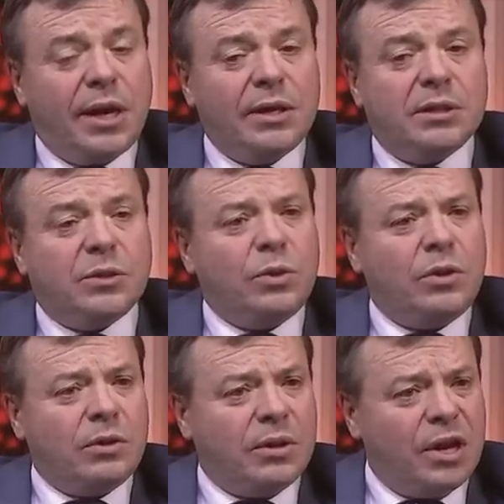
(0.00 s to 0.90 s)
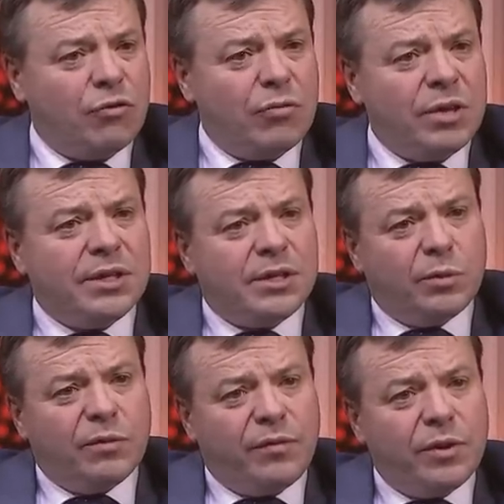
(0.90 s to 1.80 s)
cases were not
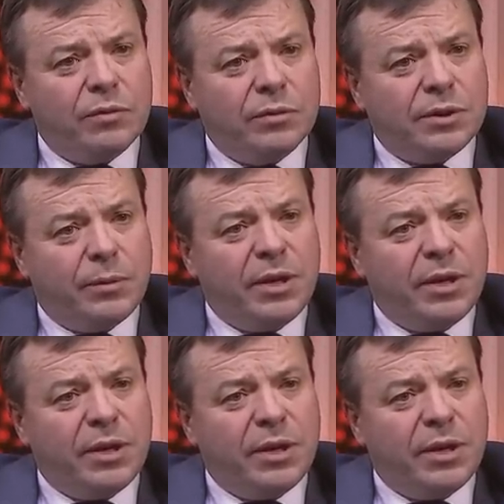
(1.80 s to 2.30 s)
unreasonable views.